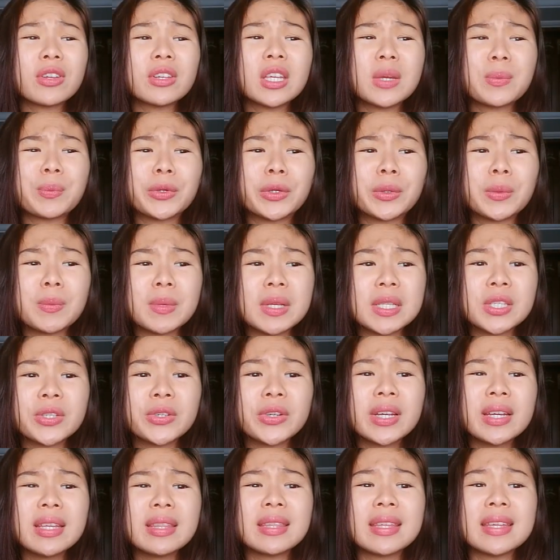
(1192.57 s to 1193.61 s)

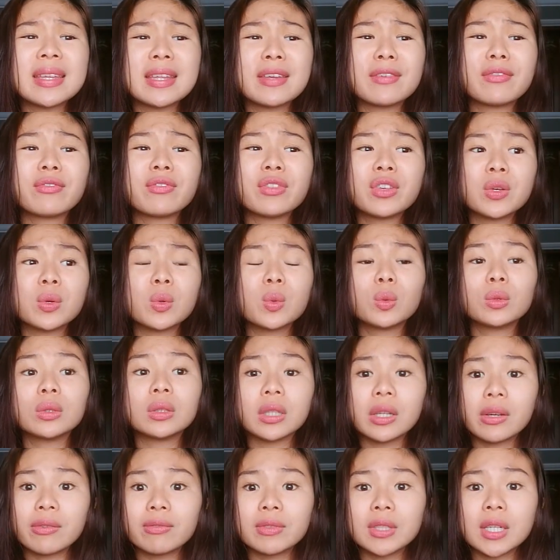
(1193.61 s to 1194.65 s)
you're putting yourself in
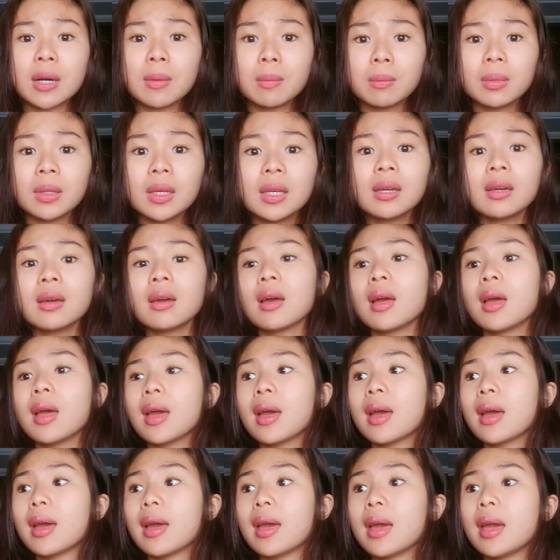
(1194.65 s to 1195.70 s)
a deeper misery
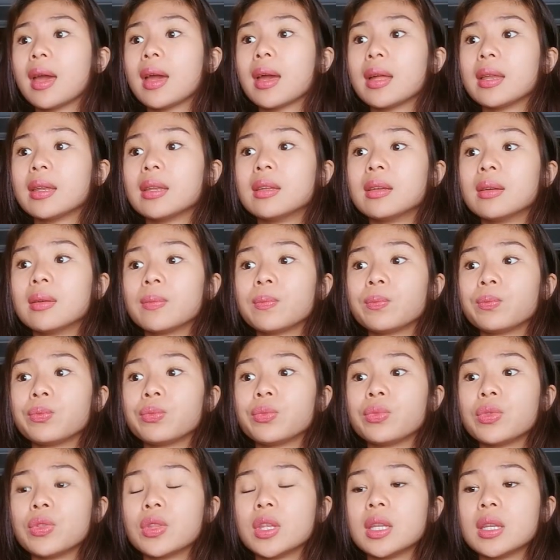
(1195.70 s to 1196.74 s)
than if you lived
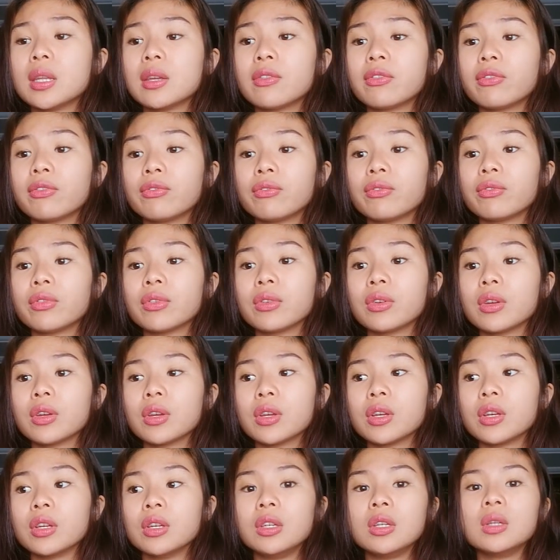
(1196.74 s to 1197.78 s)
humbly,
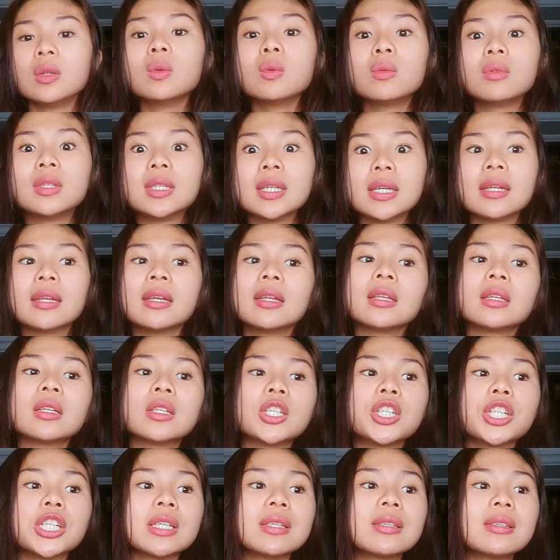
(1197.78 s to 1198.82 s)
and than
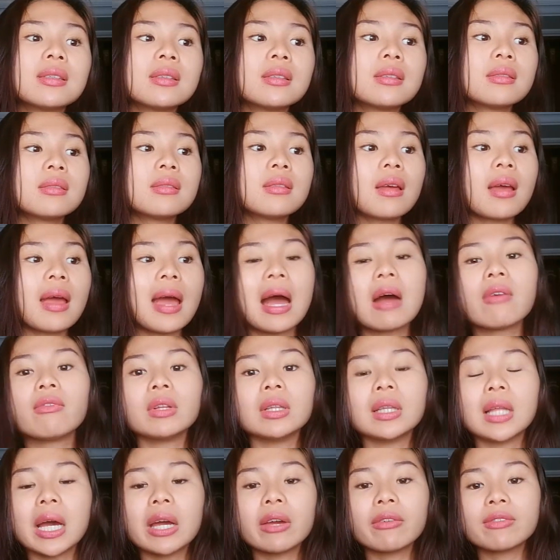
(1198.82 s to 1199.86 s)
if
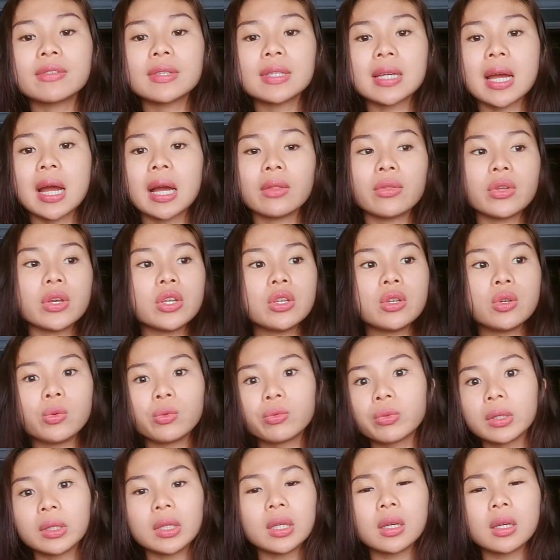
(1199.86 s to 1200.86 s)
you didn't just